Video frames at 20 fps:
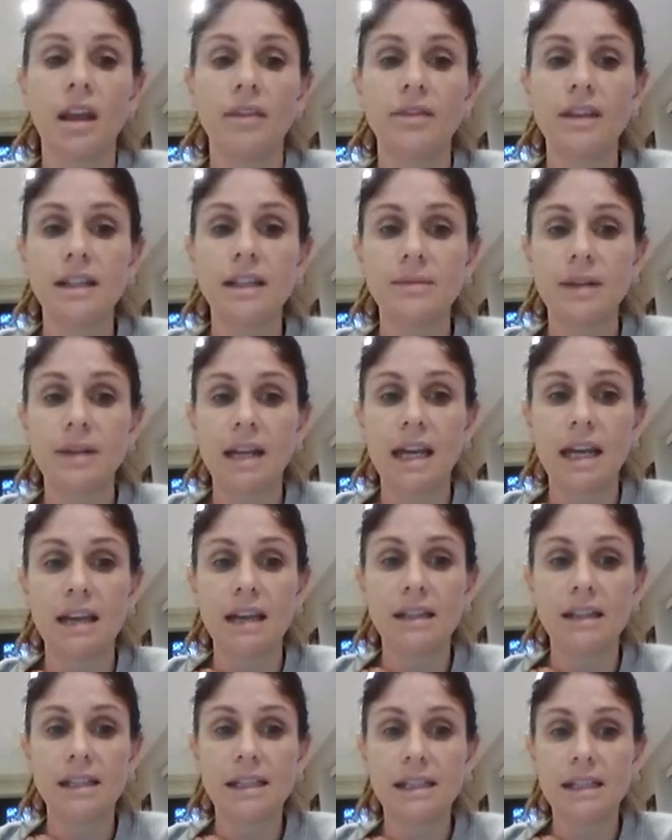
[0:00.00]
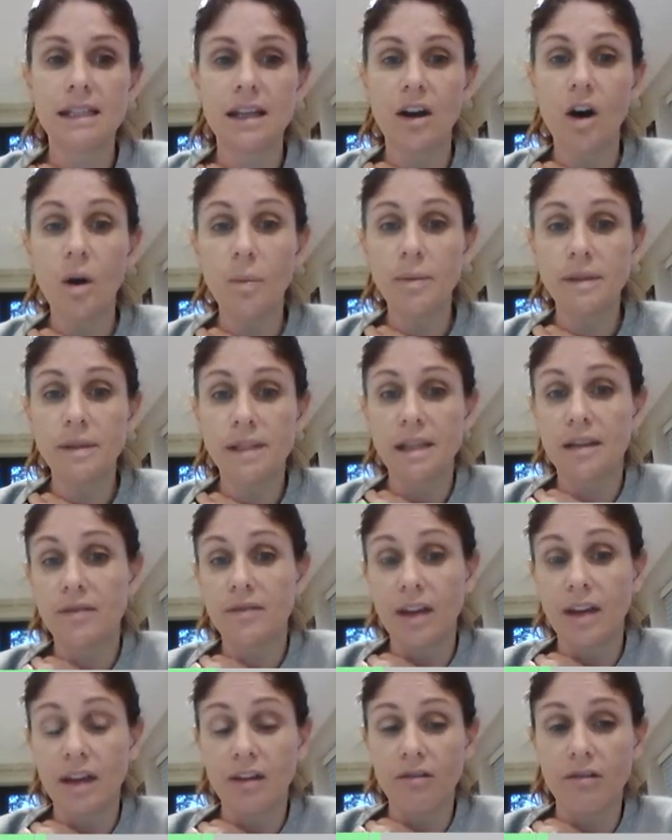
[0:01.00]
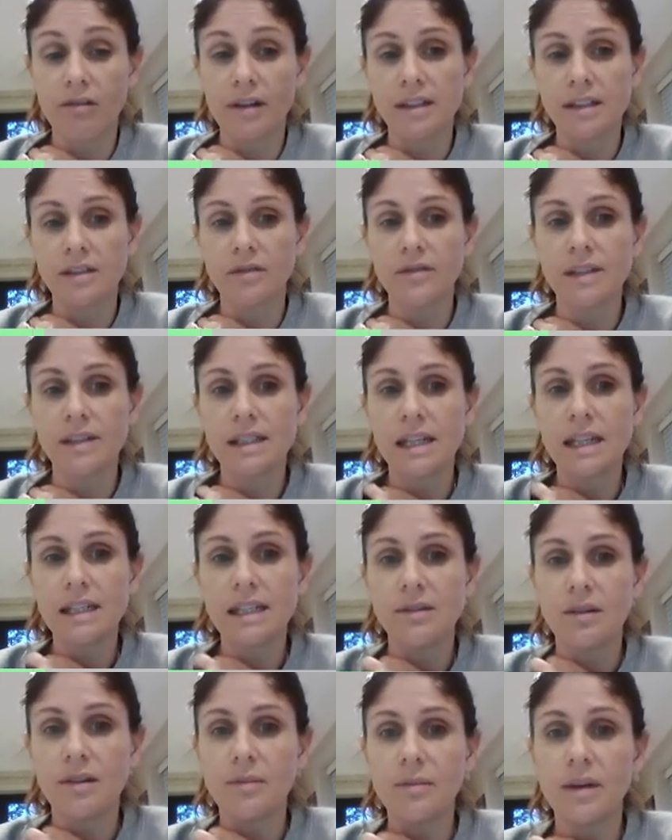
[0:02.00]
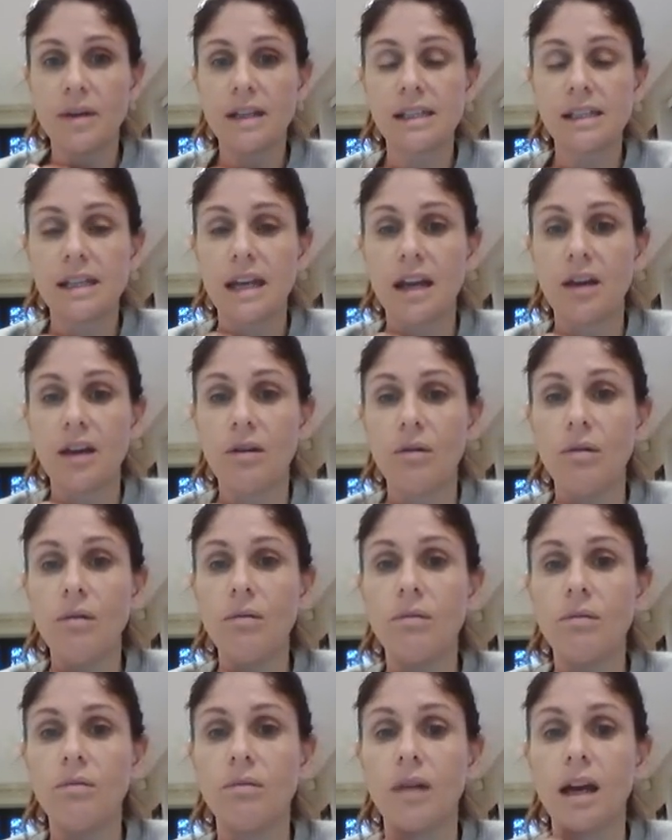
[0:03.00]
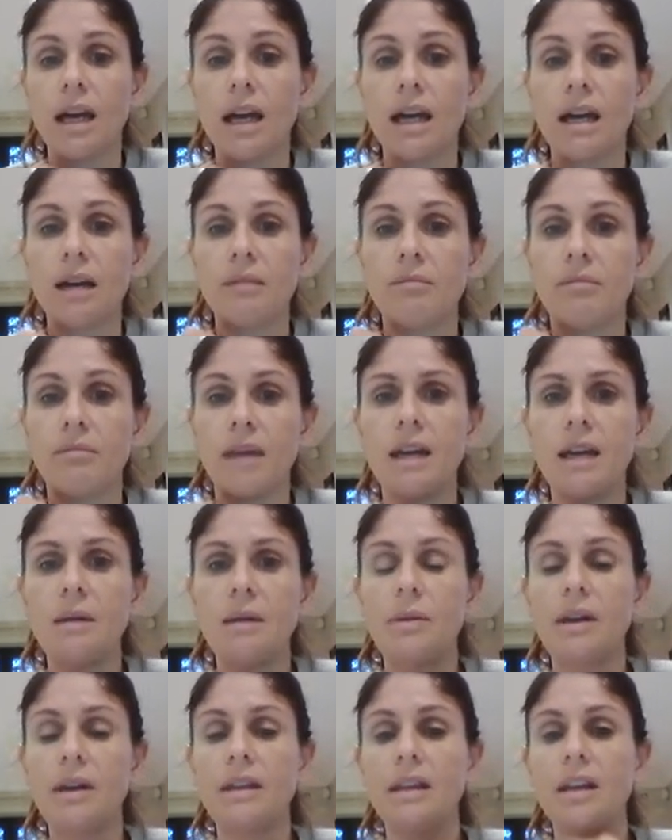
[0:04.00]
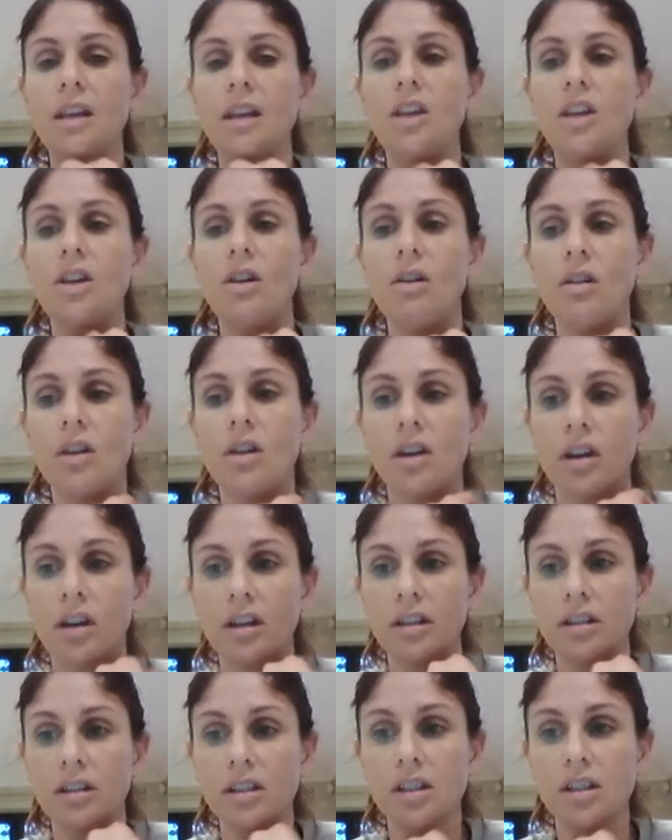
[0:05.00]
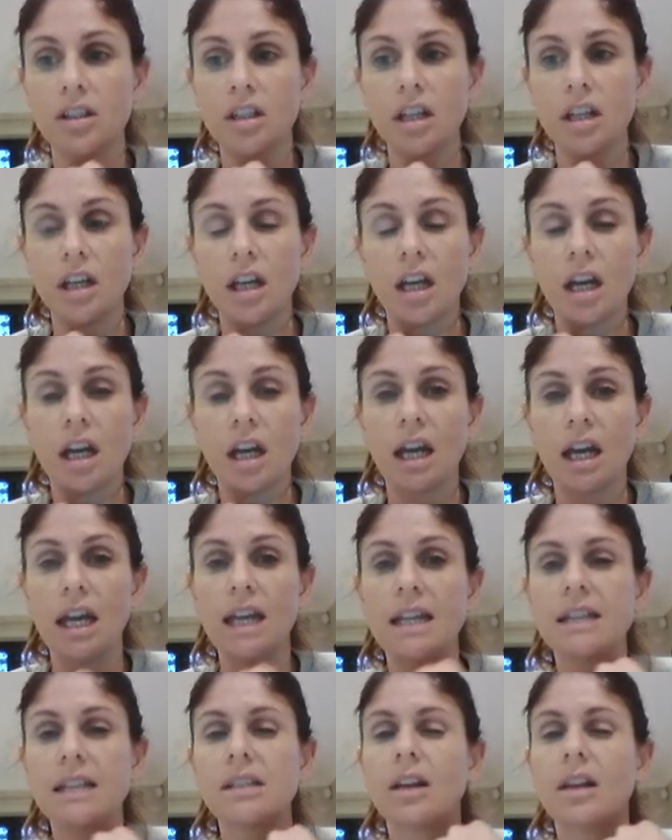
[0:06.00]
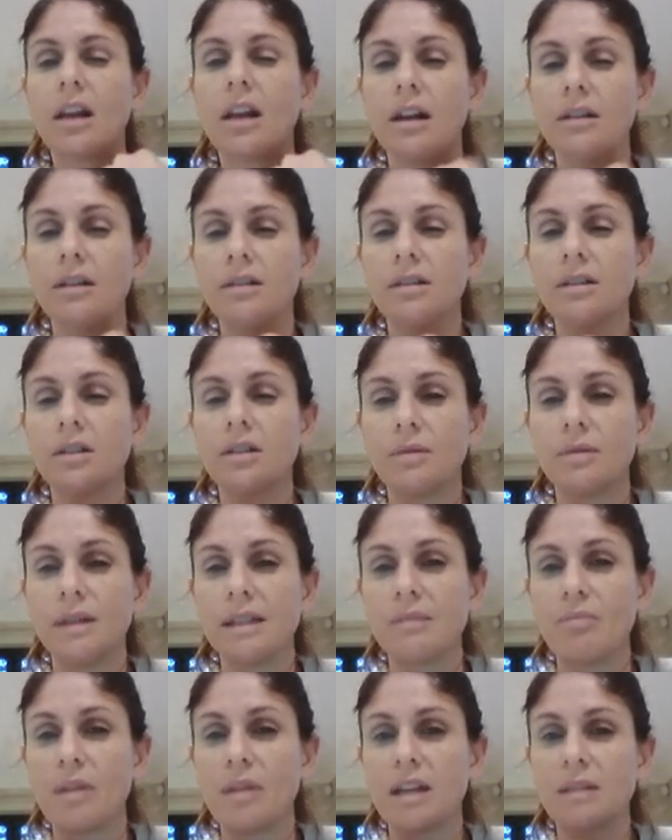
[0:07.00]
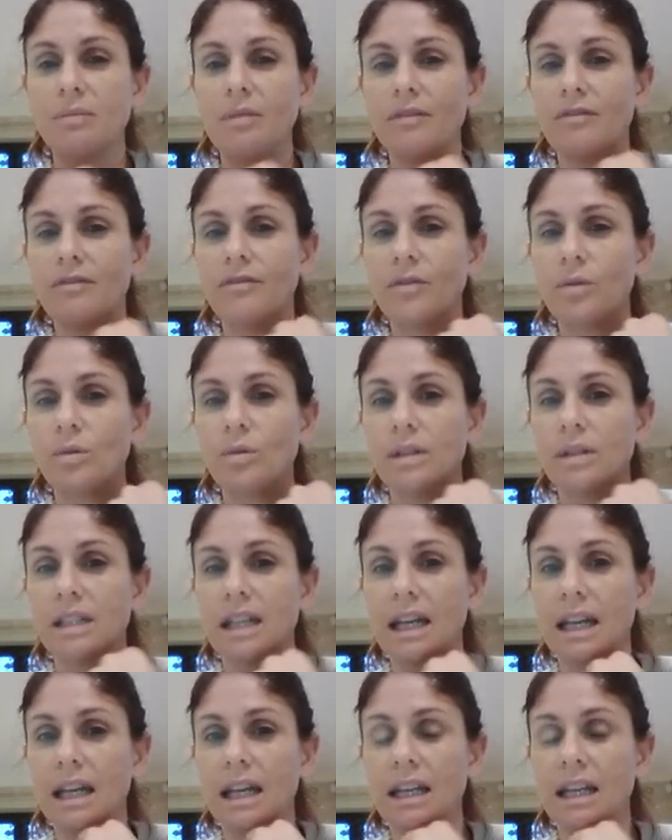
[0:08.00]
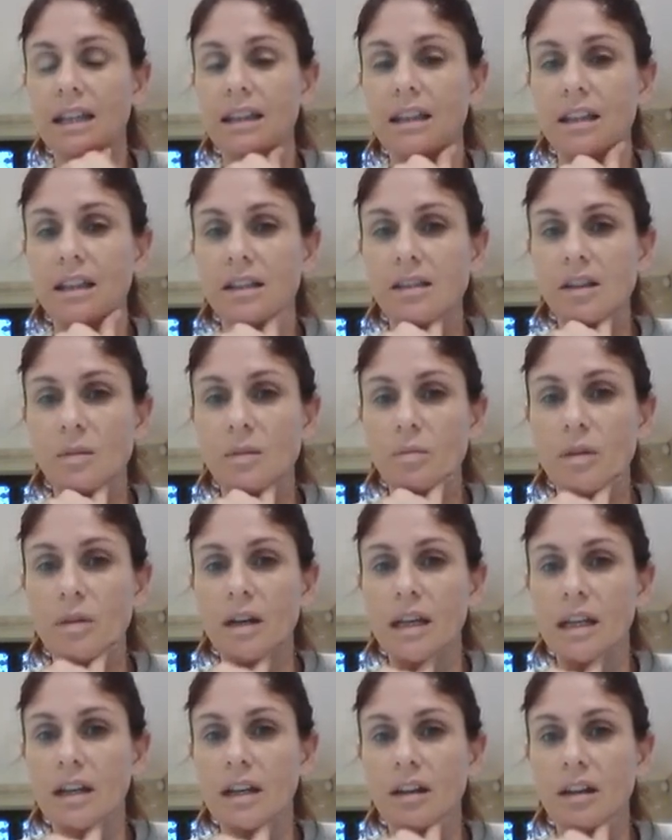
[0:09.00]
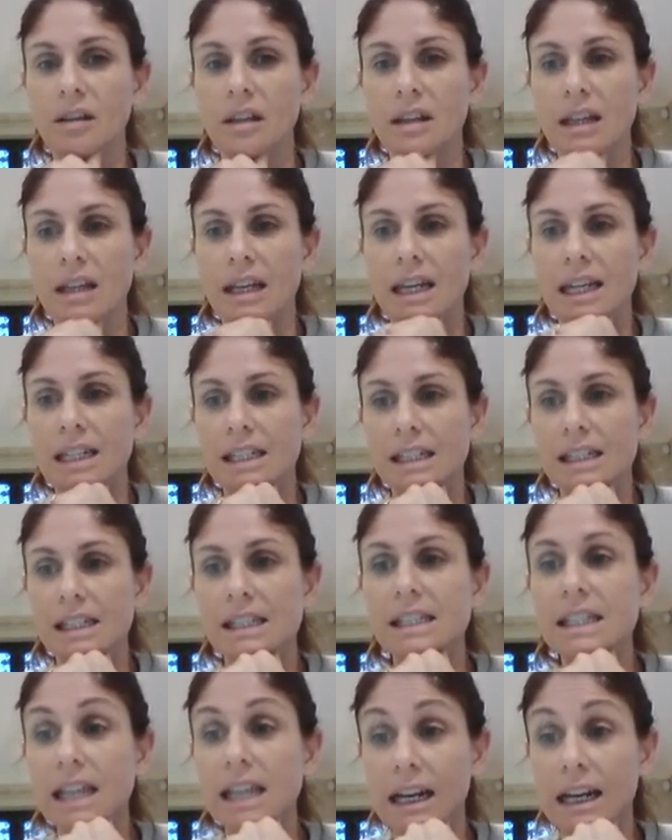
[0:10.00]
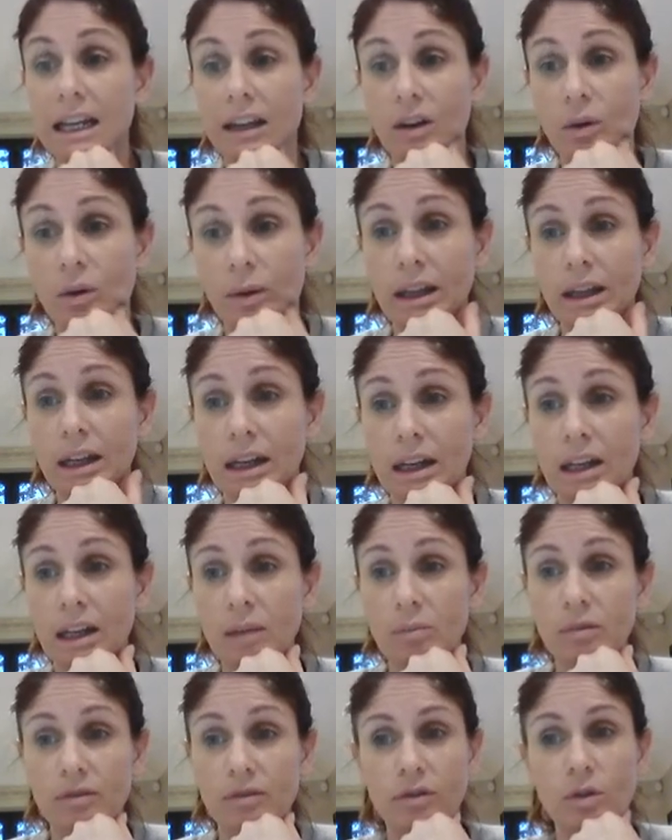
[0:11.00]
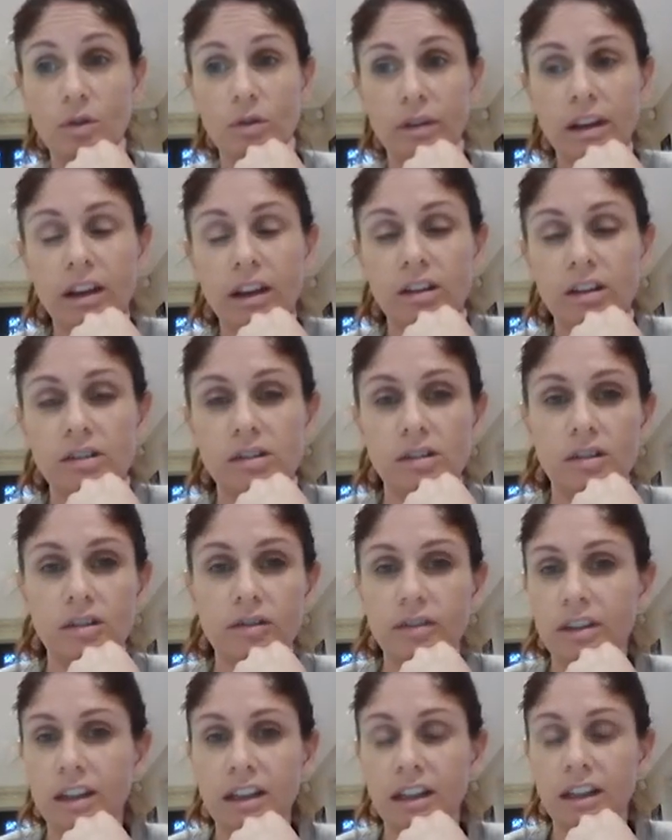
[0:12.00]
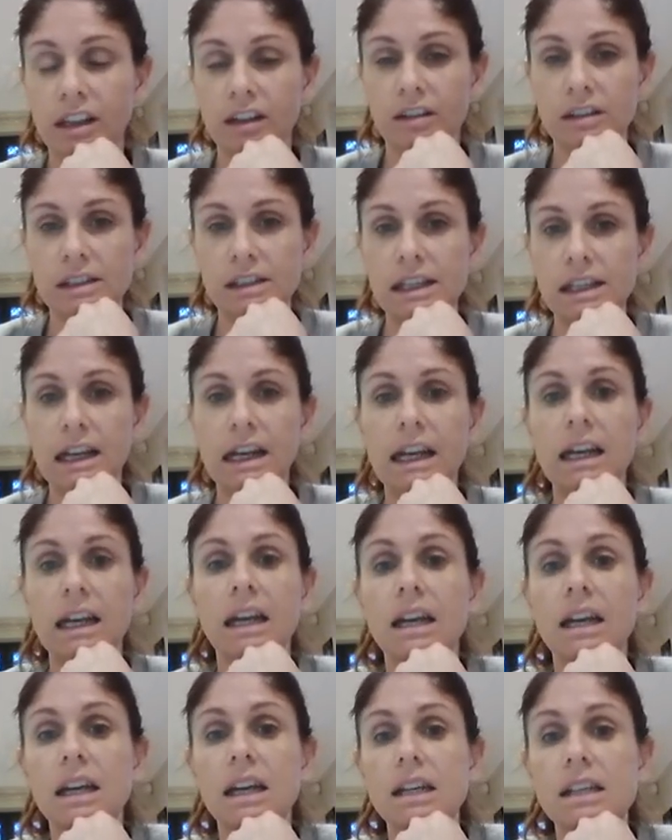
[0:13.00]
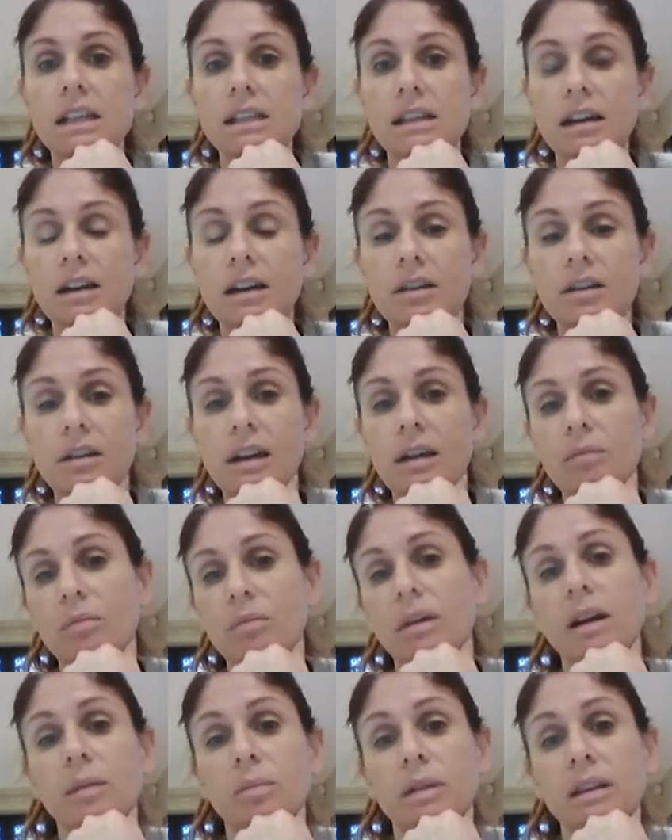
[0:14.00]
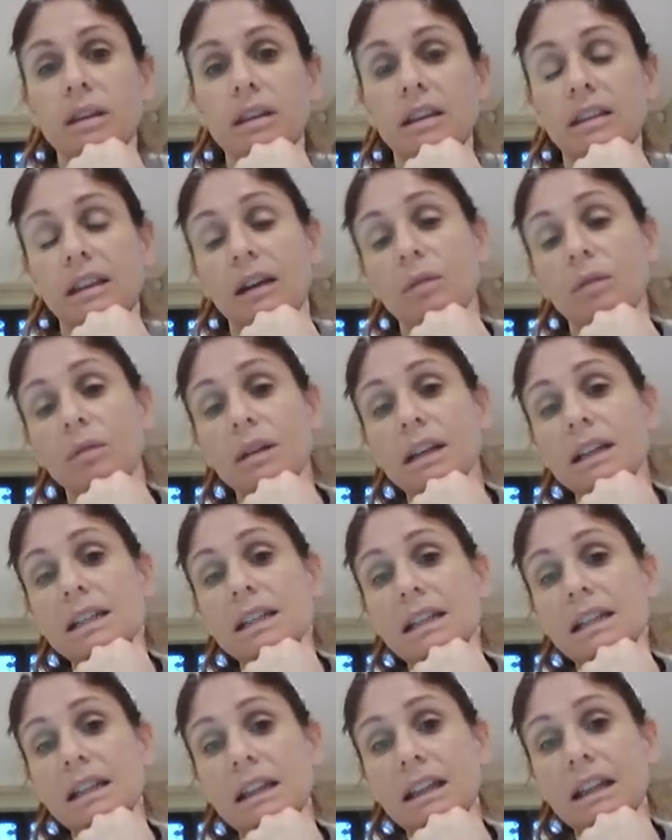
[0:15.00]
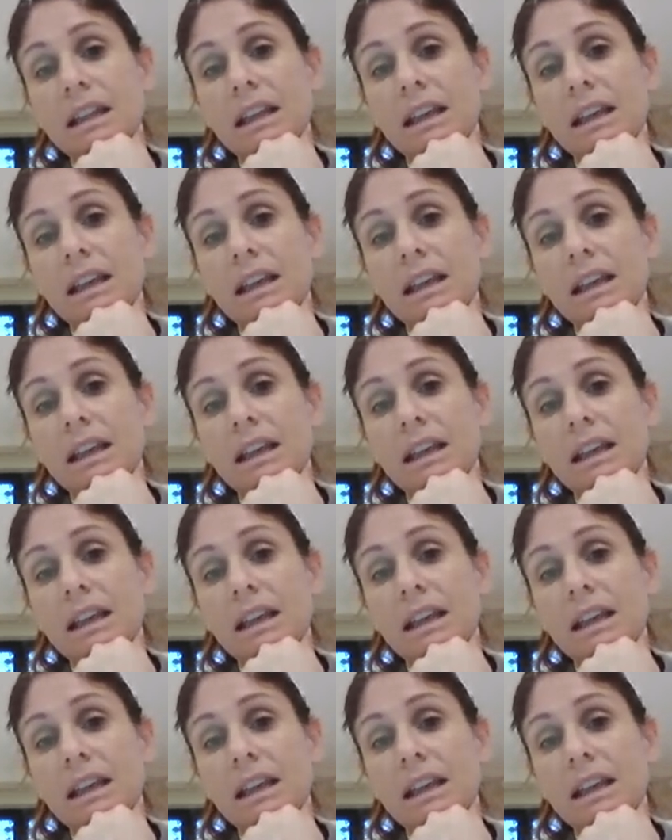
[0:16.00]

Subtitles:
This one here, this is the opposite of increase, obviously. So I might say, oh, maybe the yogurt is close to its best before date, and the supermarket know that they need to sell it quickly before it goes off, and then they can't sell it. So it might be that that one is in